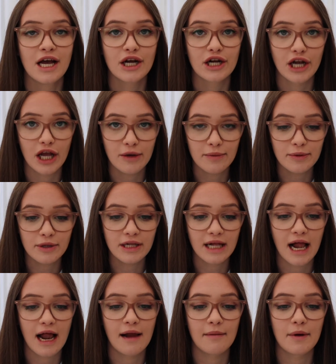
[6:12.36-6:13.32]
Global
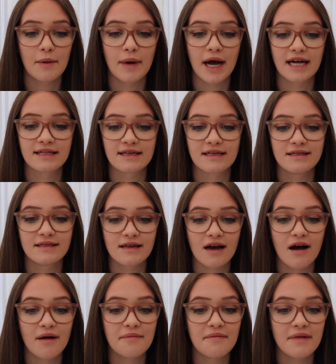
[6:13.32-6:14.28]
climate patterns
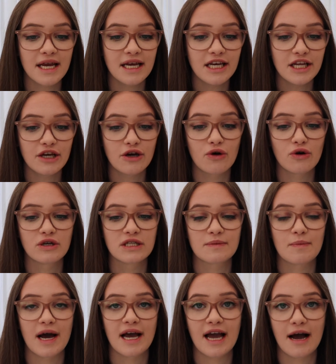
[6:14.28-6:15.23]
are mainly caused
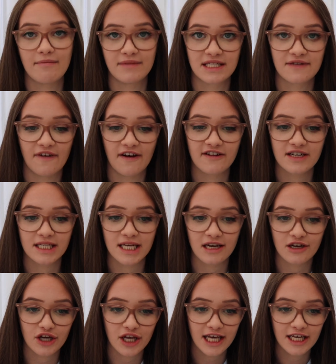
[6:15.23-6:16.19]
by atmospheric
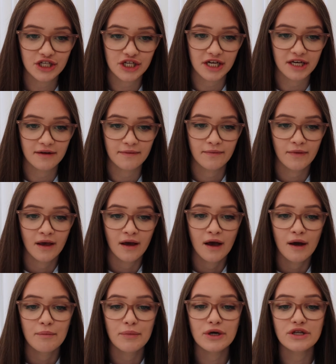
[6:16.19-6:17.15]
circulation,
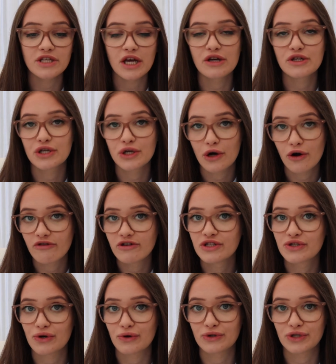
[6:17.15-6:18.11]
but ocean
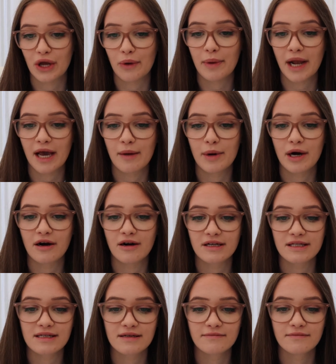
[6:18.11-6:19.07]
currents also play a
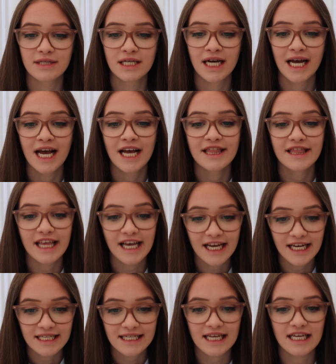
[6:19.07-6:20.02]
part.
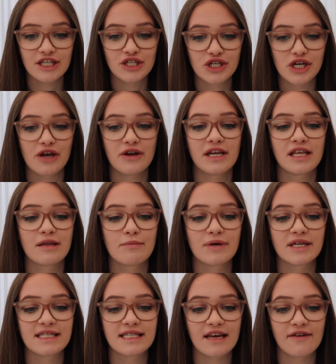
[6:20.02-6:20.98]
This is shown in the
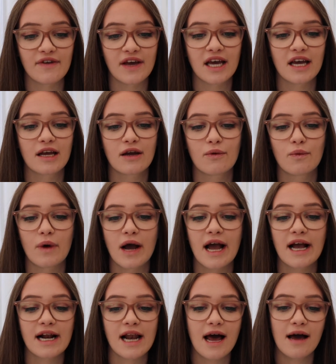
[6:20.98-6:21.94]
Pacific,
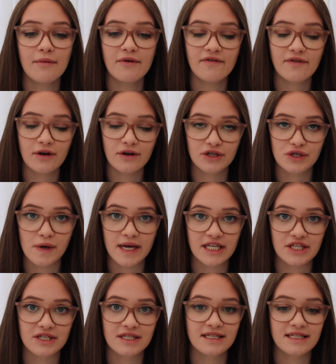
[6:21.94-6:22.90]
where climate
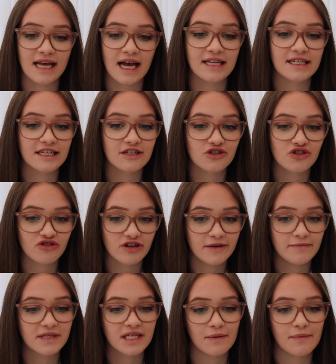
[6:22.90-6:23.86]
fluctuations and
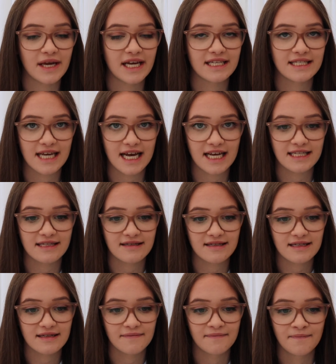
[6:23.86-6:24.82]
extremes can be
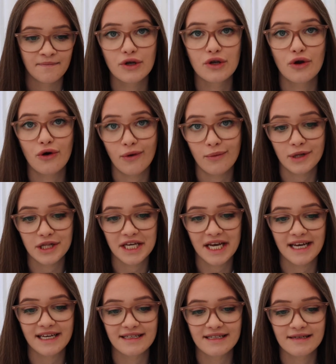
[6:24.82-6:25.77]
intense. Normal
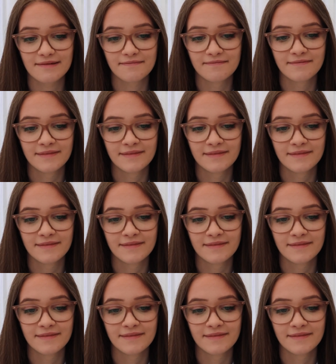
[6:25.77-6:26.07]
years.